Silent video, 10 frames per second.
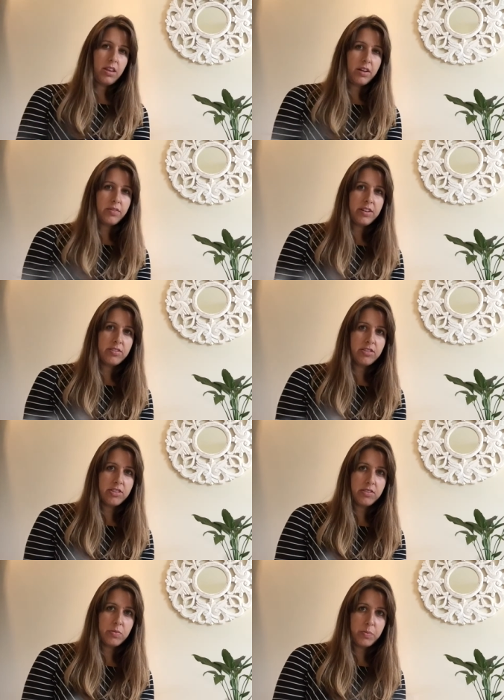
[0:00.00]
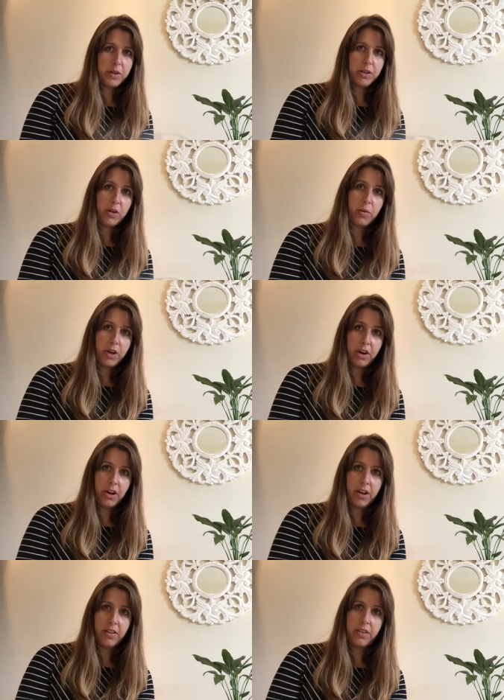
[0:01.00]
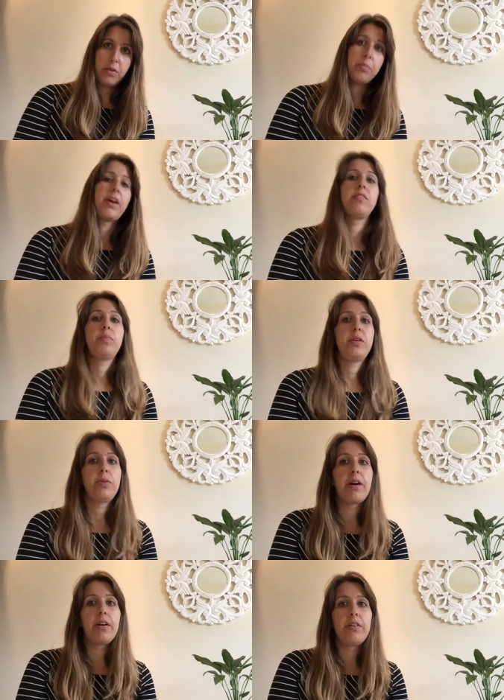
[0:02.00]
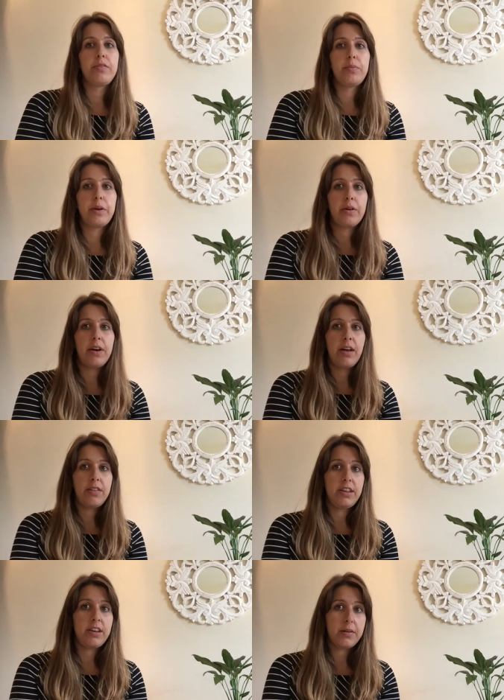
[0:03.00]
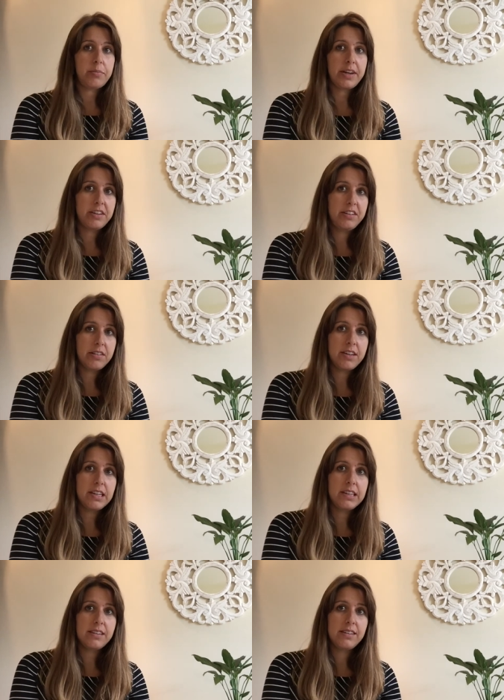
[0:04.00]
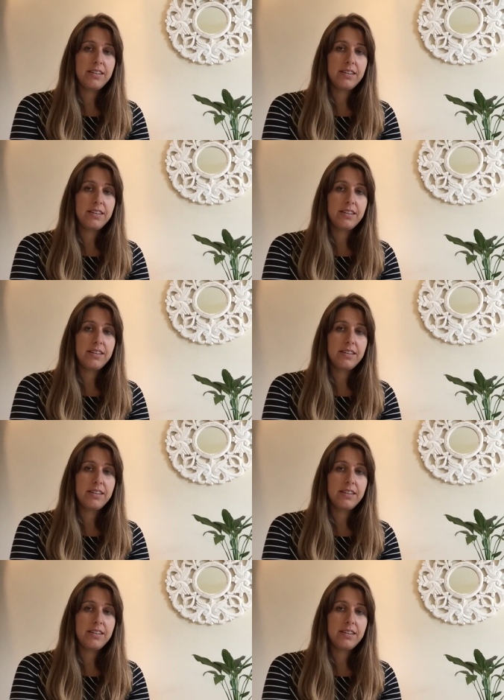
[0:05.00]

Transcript: A lot of research has been going on that you might be aware of about healthy gut bacteria.